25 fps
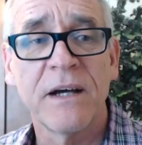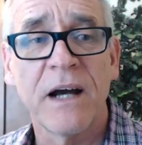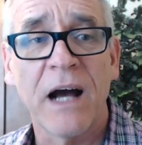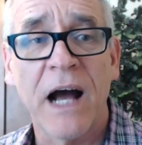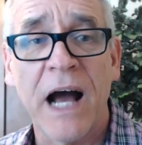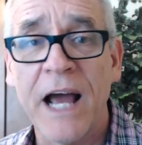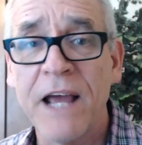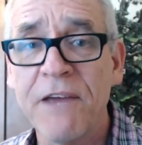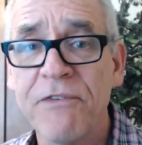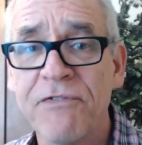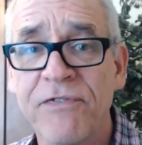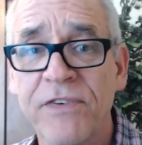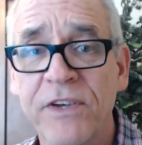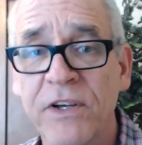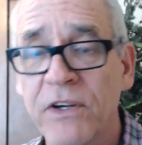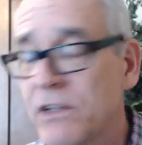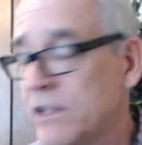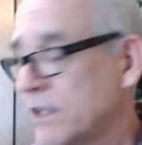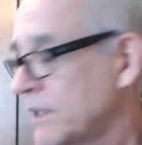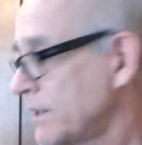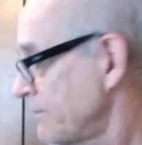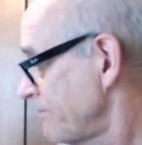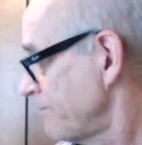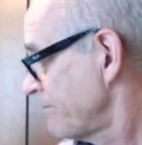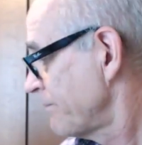I feel
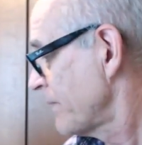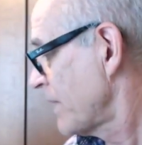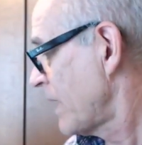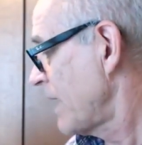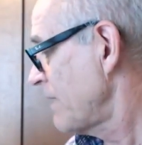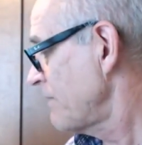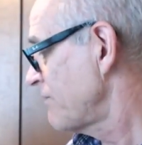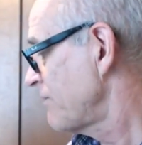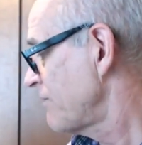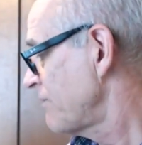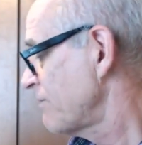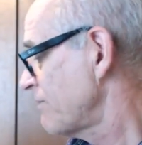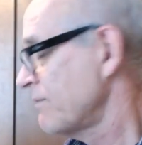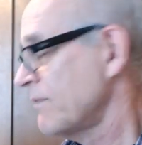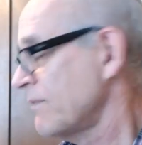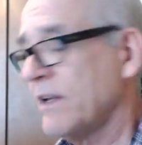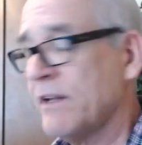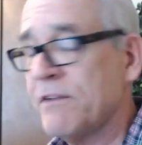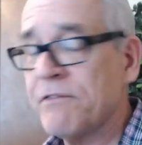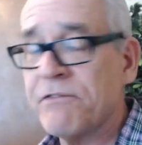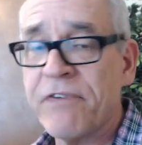it. I, in